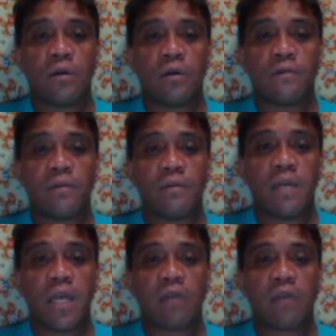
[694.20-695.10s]

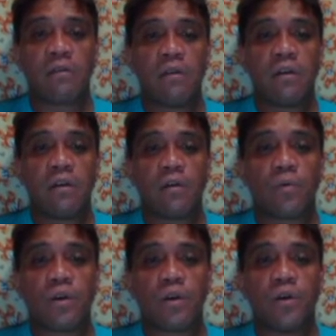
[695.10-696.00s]
from here,
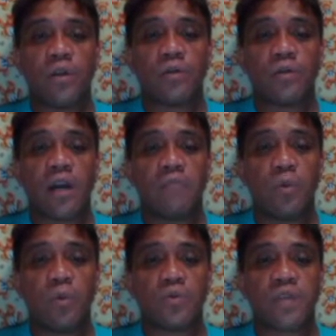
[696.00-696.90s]
we're going to add
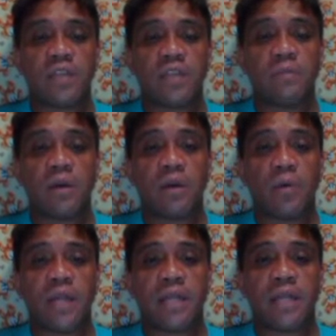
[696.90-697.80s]
both sides by
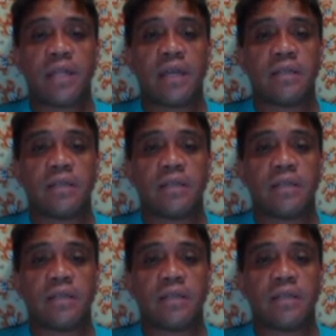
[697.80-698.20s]
100.